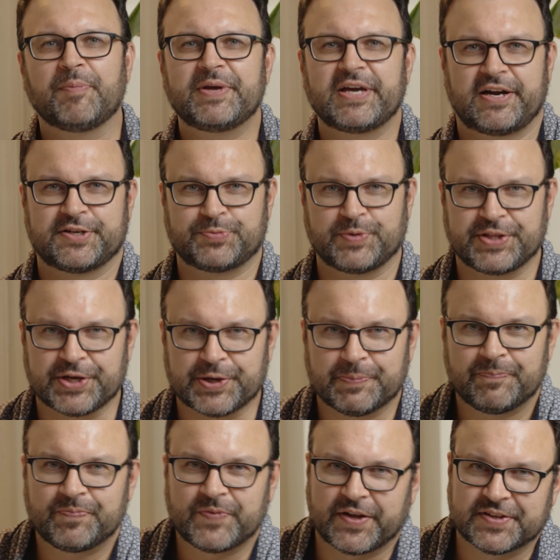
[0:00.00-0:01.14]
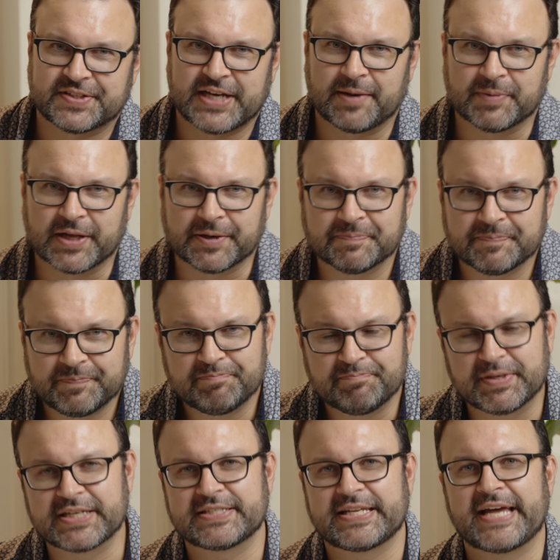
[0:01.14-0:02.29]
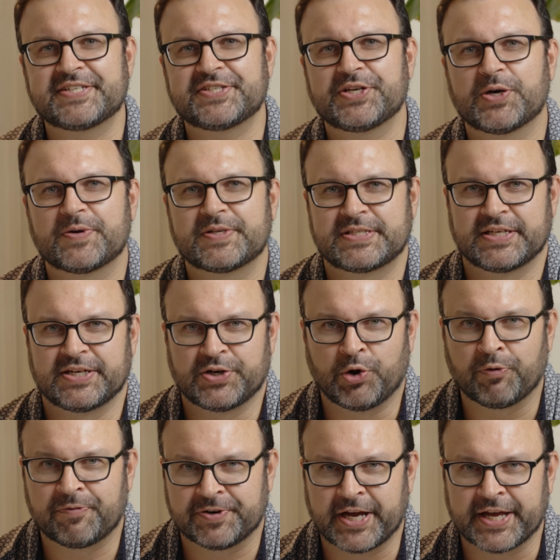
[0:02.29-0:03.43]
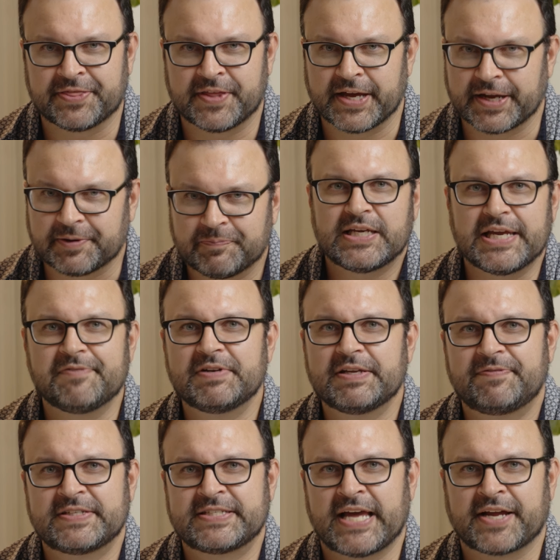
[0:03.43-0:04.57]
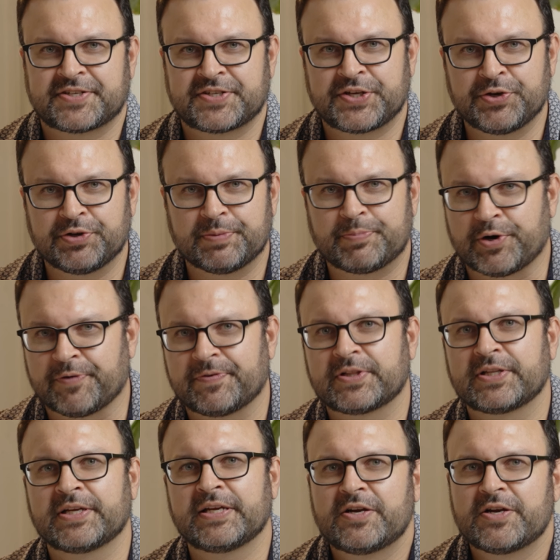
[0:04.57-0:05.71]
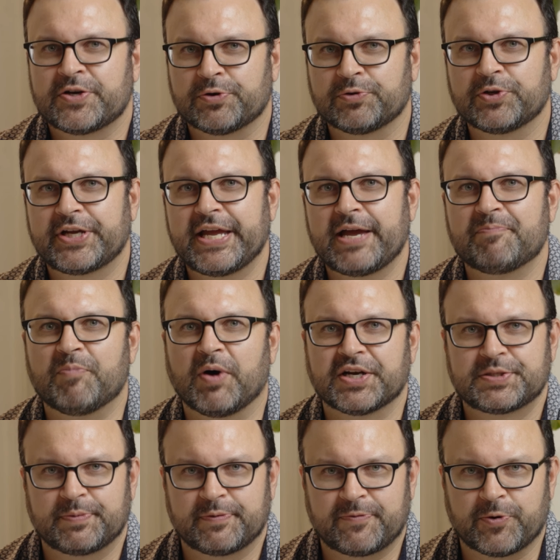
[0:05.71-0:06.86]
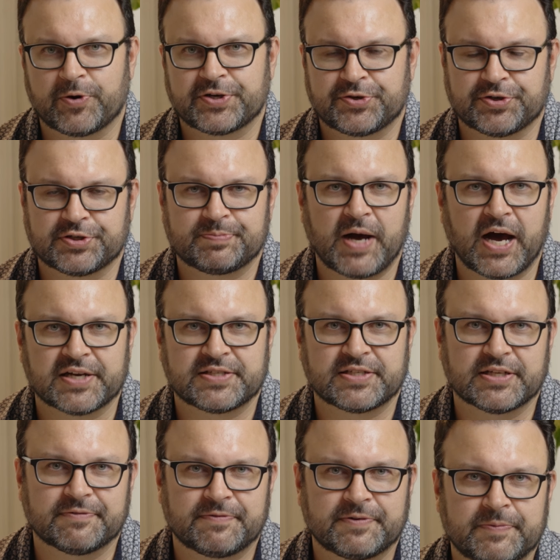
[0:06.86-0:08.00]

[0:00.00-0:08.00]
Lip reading: be honest with you on the timeline, because SEO isn't an overnight thing. Even if it's executed perfectly, you're looking at months before it turns positive.